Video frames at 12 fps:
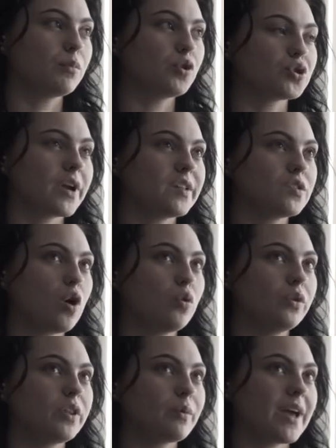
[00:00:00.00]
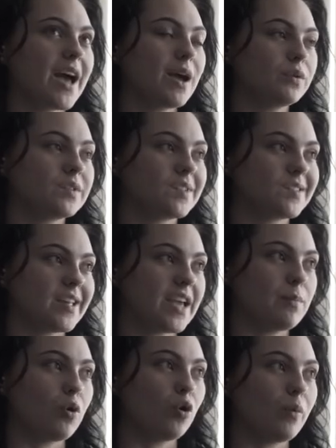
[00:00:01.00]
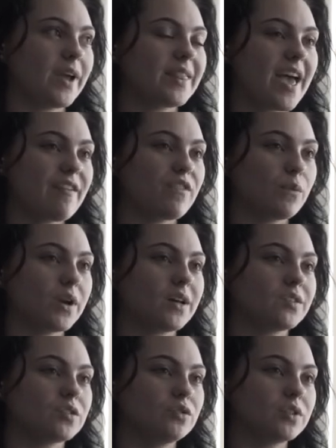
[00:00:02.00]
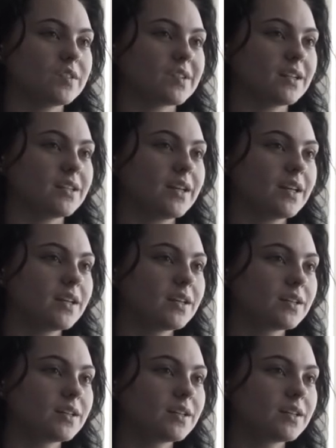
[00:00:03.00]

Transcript: portrays not only the way I want to say it, but a way that everyone else can understand it.